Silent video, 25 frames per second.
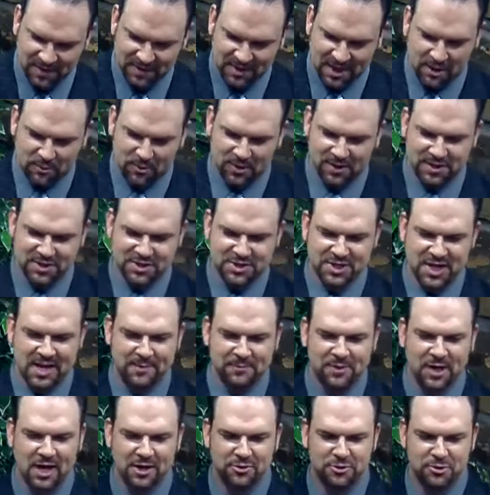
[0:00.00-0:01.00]
they were in the
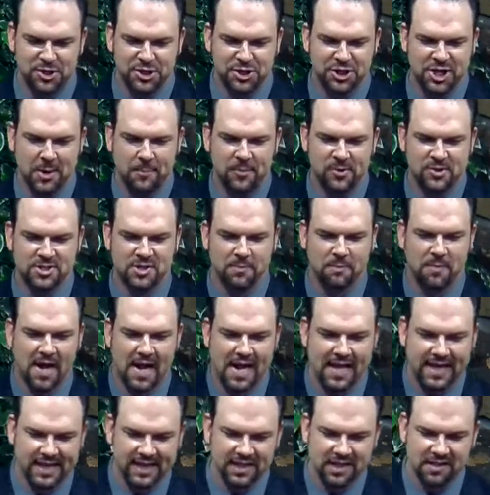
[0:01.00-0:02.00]
same country, shepherds
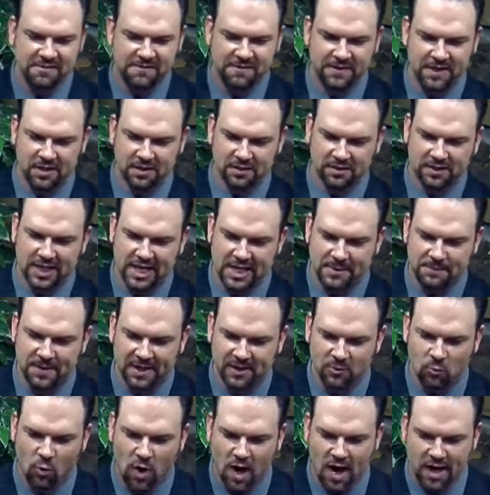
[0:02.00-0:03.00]
abiding in the field,
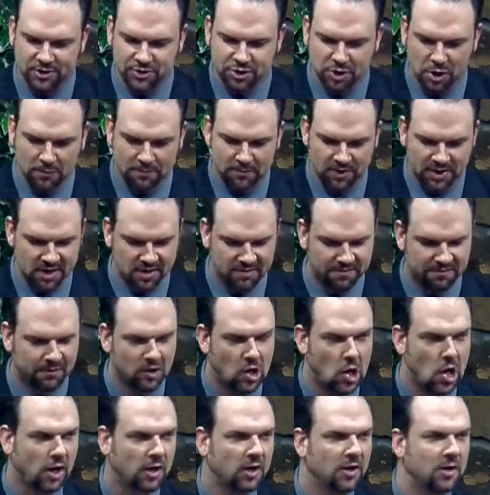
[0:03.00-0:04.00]
keeping watch over their
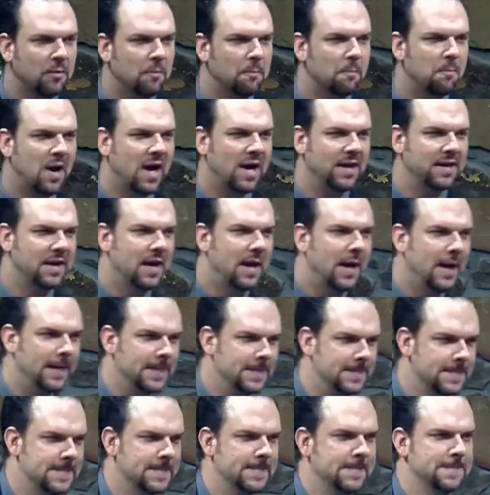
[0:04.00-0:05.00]
flock by
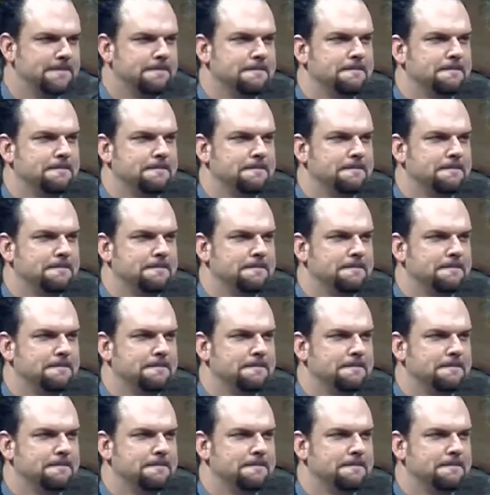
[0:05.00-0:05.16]
night.